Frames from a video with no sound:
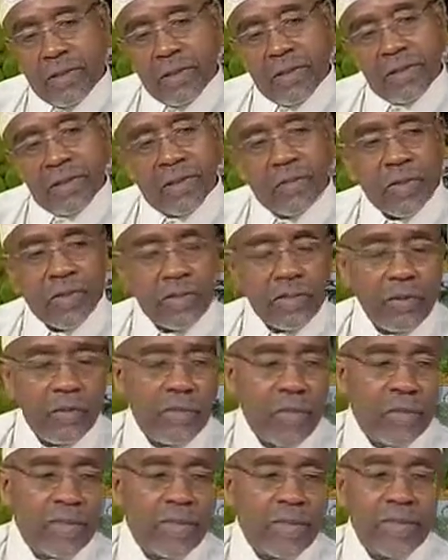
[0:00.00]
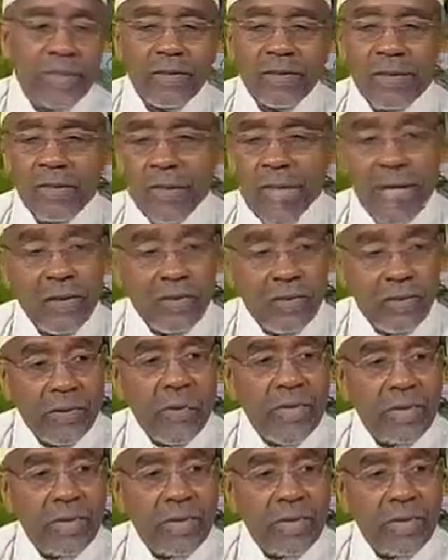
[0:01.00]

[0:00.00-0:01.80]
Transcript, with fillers: encourage Muslim women to not